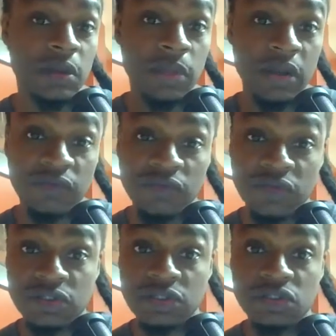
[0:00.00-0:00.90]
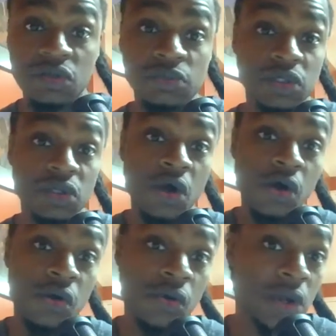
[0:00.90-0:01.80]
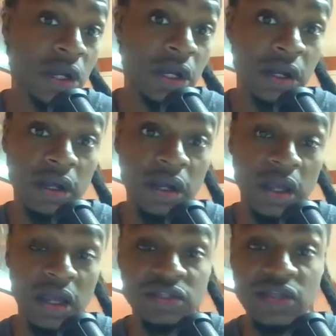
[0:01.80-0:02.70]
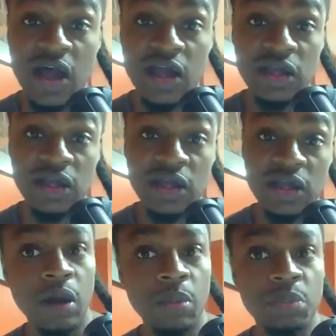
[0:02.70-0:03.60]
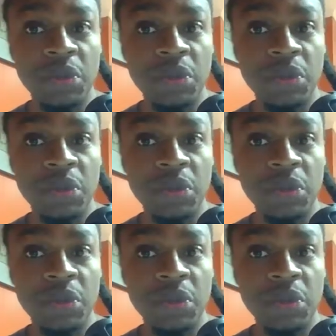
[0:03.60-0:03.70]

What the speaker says: There's documented benefits in terms of lowering anxiety,